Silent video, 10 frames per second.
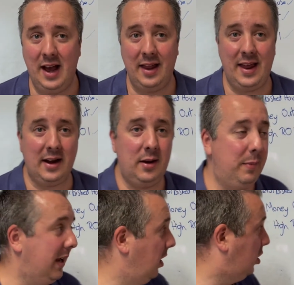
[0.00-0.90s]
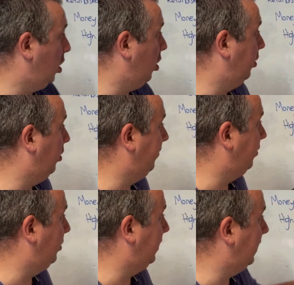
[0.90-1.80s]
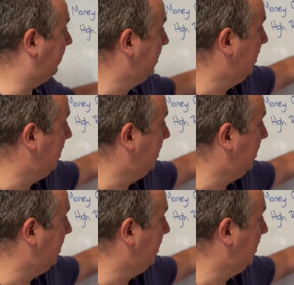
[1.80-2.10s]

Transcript: and that could be a con of doing this.